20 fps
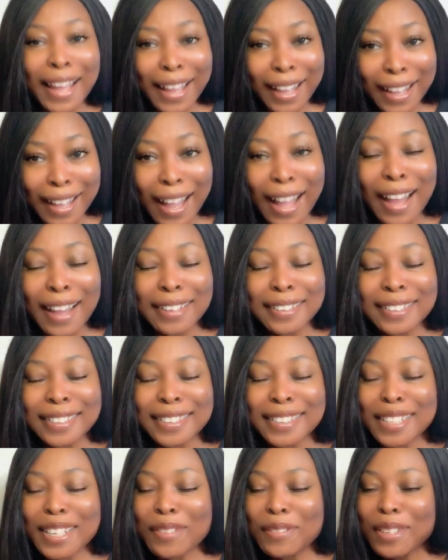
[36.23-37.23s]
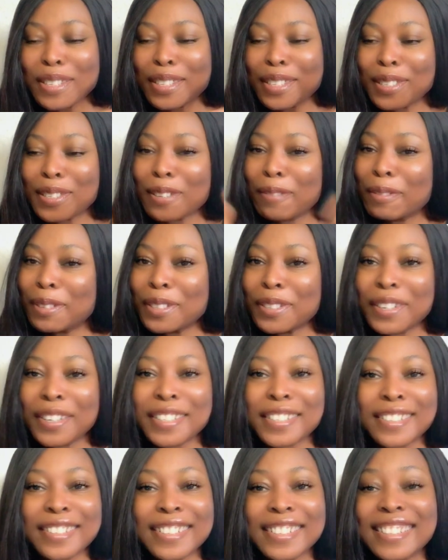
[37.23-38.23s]
Guys, if this is something you're
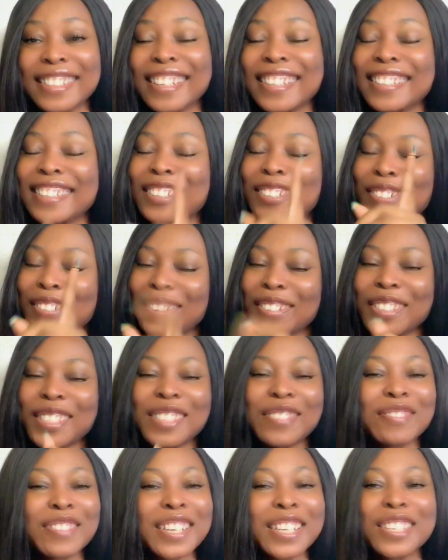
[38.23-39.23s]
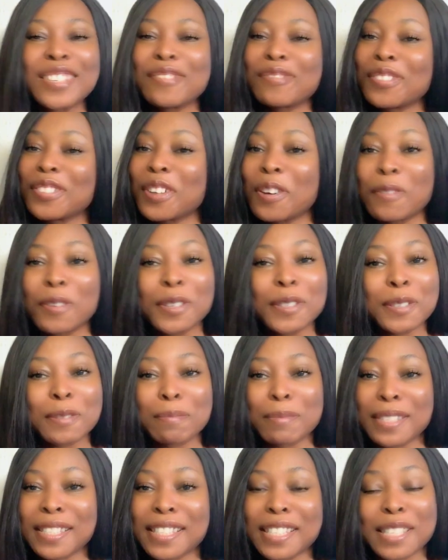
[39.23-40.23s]
interested in, trust me, you will not want to
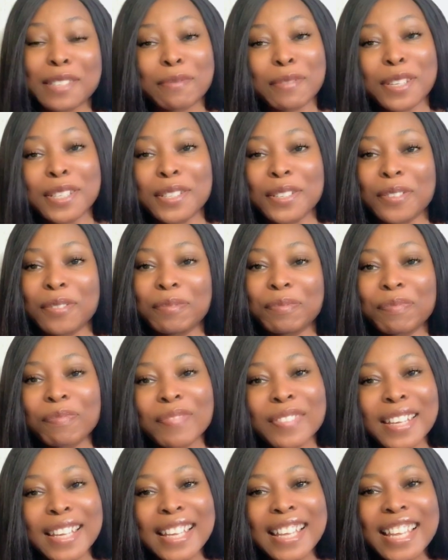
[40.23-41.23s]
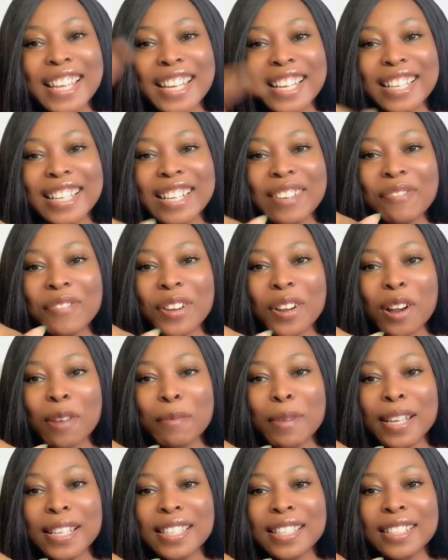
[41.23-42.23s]
miss this video. Leave a
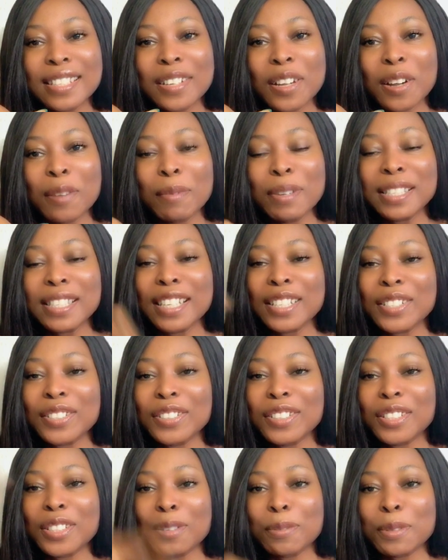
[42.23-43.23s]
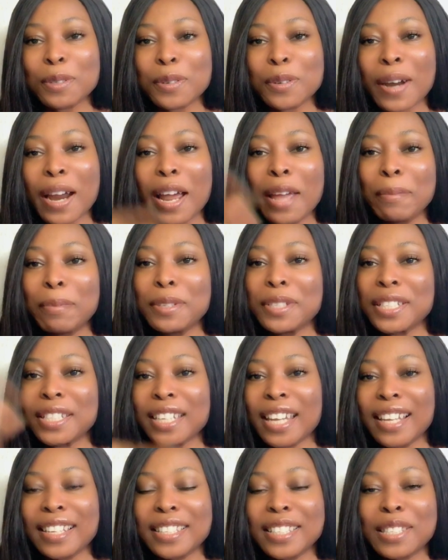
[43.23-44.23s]
comment in the comment section, subscribe,
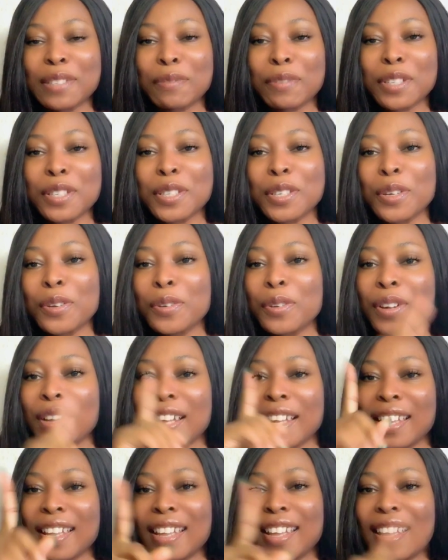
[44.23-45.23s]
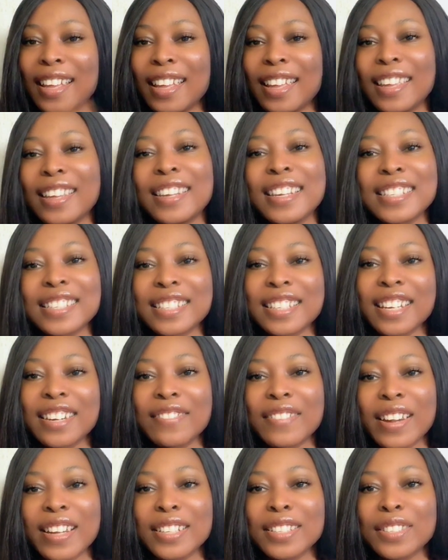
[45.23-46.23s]
share this video, and let's get
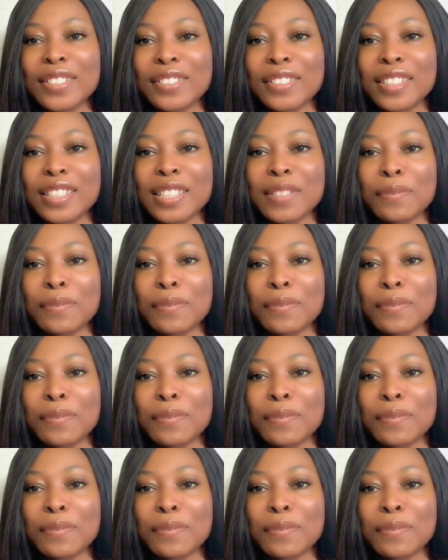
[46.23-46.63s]
right into this